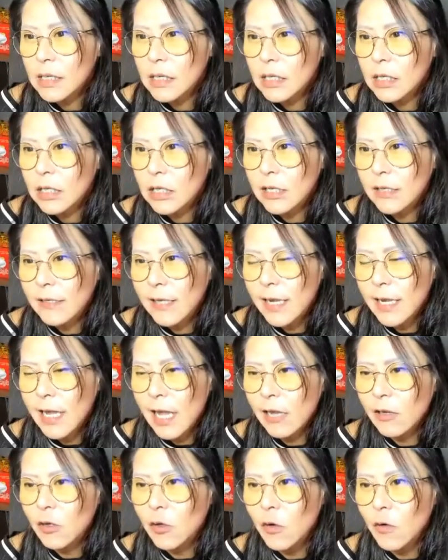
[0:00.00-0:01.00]
She said,
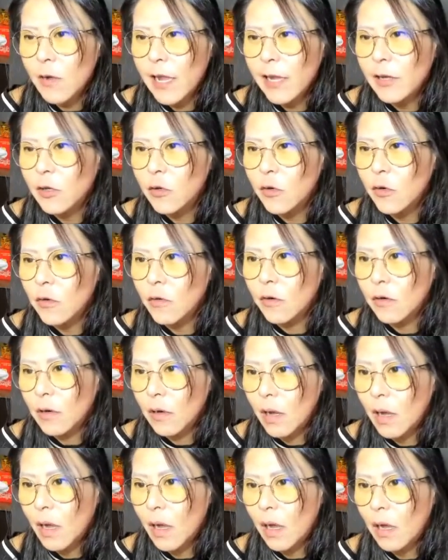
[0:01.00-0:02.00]
can show.
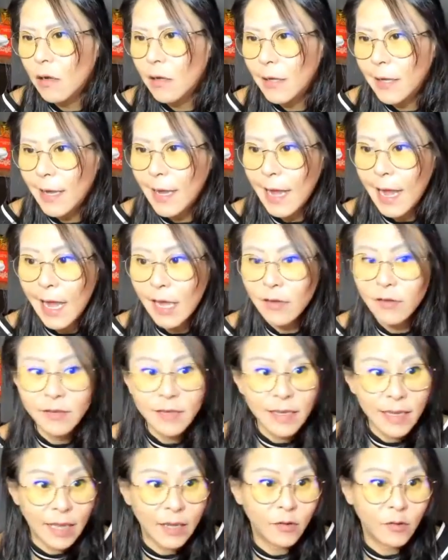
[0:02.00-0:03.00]
Okay, you
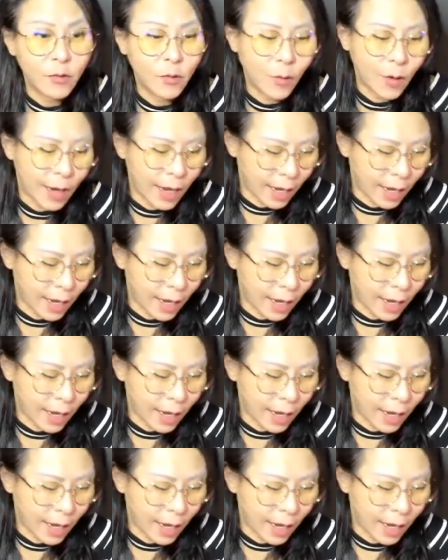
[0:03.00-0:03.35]
say can show.